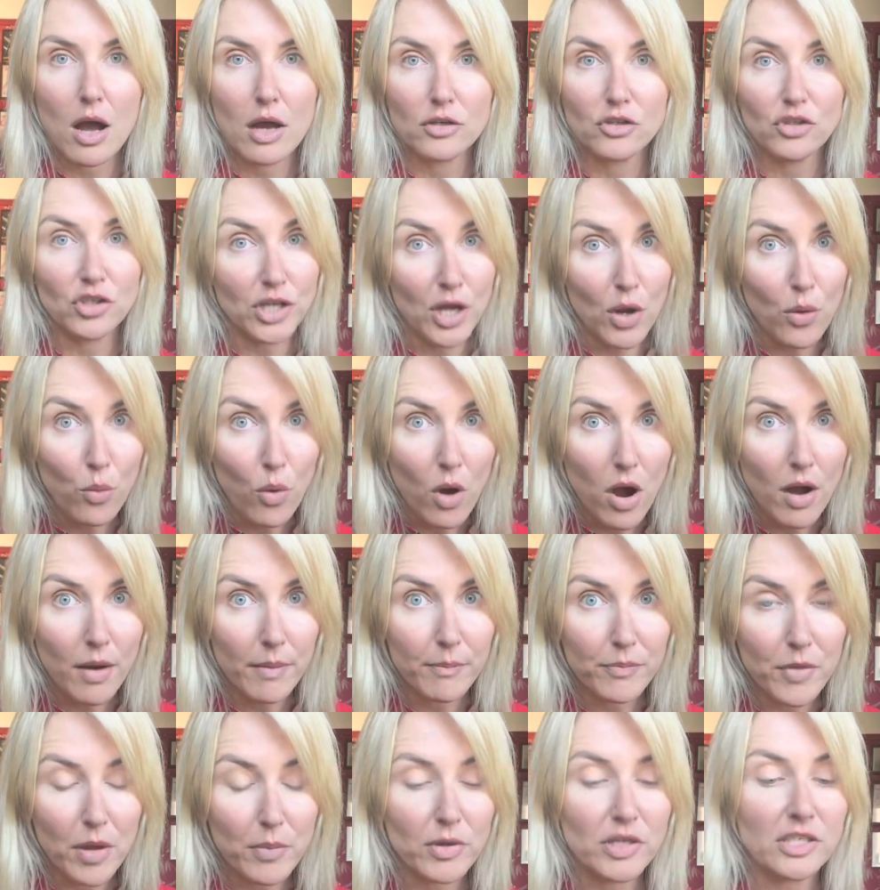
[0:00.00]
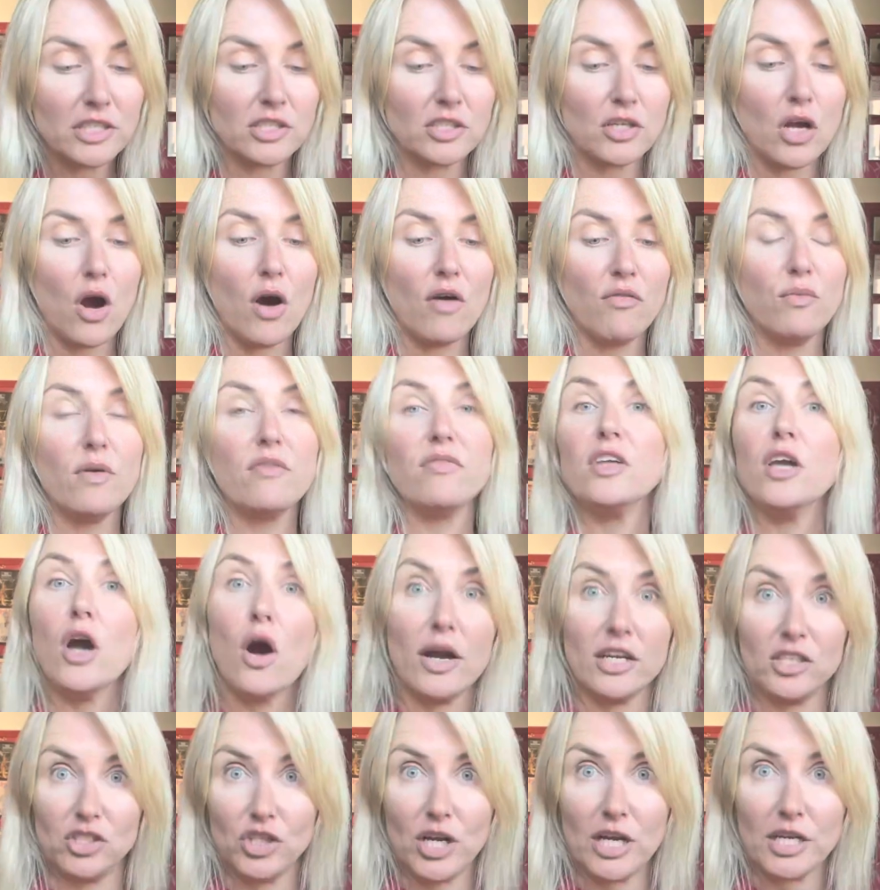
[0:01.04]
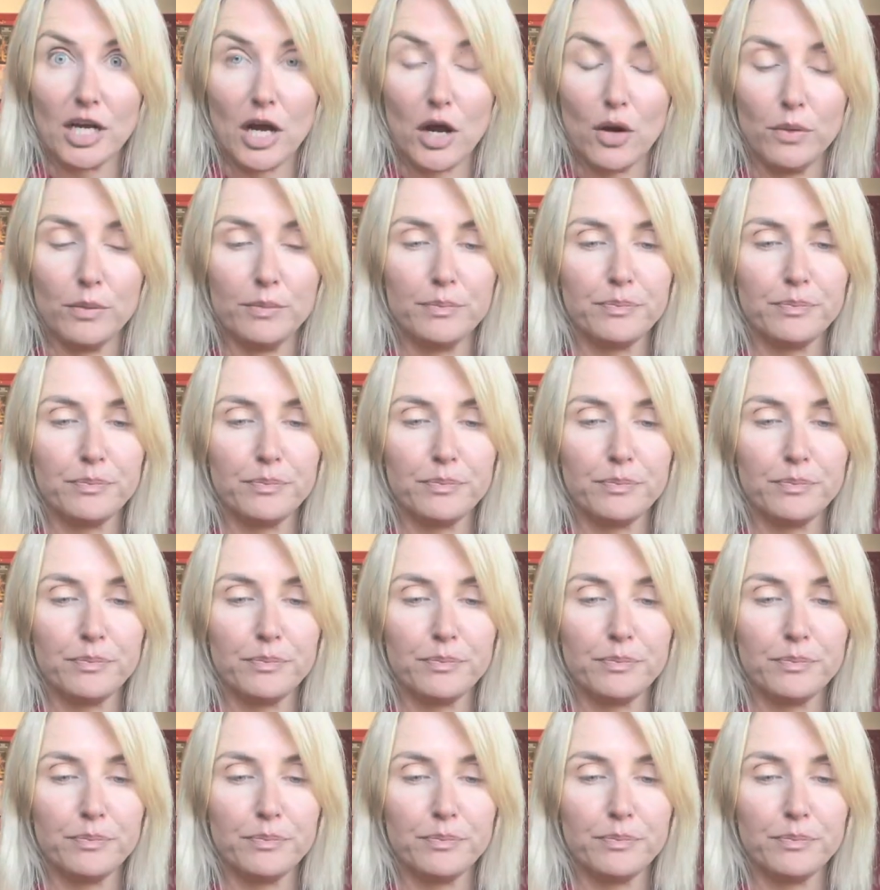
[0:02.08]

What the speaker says: do you know what? I'm going to start off with the eyeshadow.